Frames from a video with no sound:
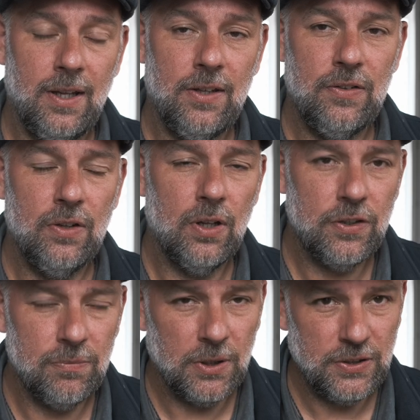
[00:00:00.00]
is not
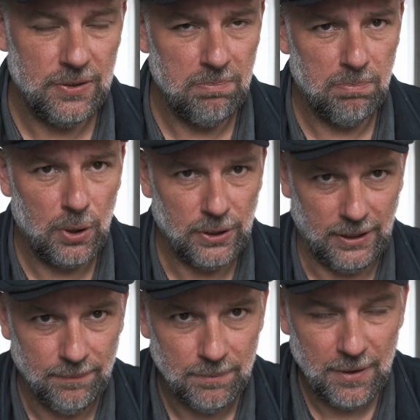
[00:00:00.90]
as much the
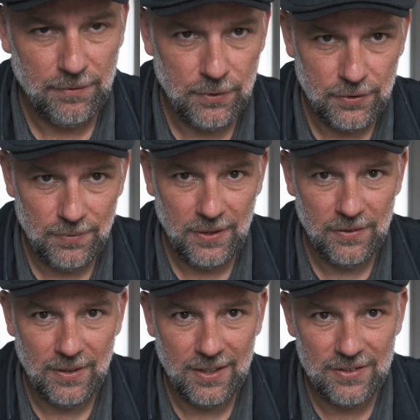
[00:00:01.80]
body. My first
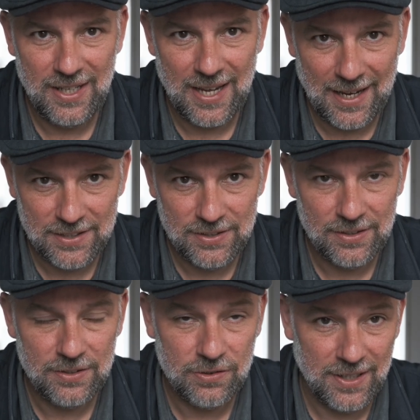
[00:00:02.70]
reason is the
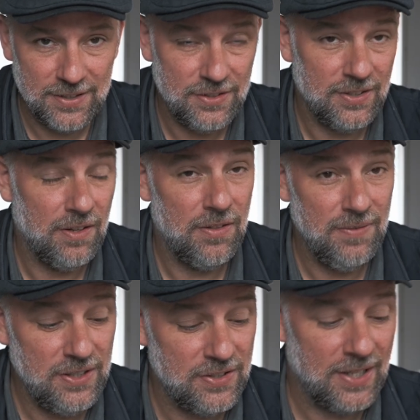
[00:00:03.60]
X-Trans
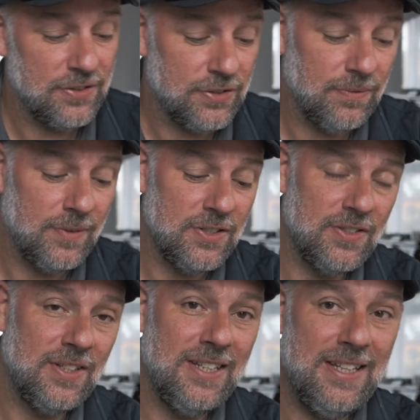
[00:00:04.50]
3 sensor, which is in